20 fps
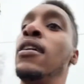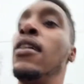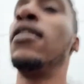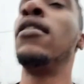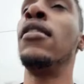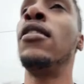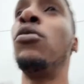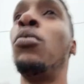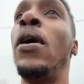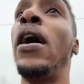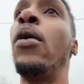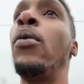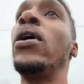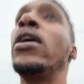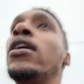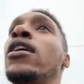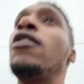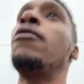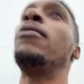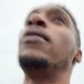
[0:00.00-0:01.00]
This is why I wake
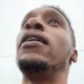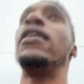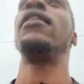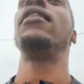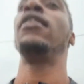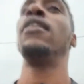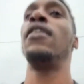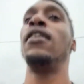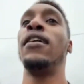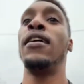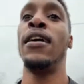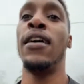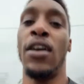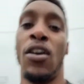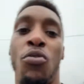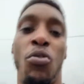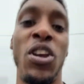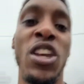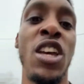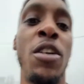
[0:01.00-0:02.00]
up. I
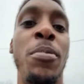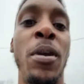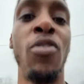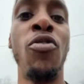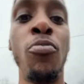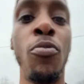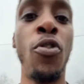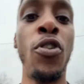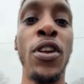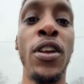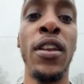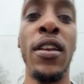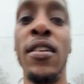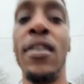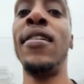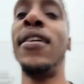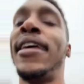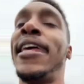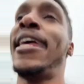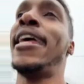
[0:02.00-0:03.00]
wake up every morning
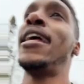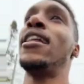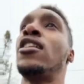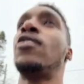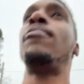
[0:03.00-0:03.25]
to